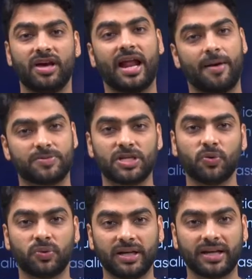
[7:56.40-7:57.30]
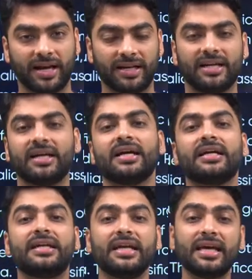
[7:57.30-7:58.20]
We are absolutely right.
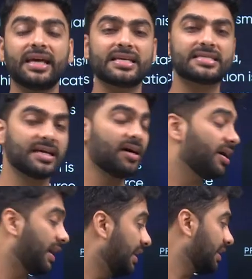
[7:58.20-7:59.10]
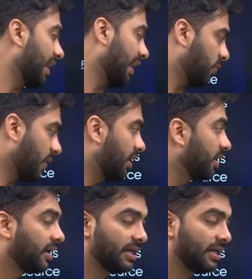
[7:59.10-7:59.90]
D is the incorrect one.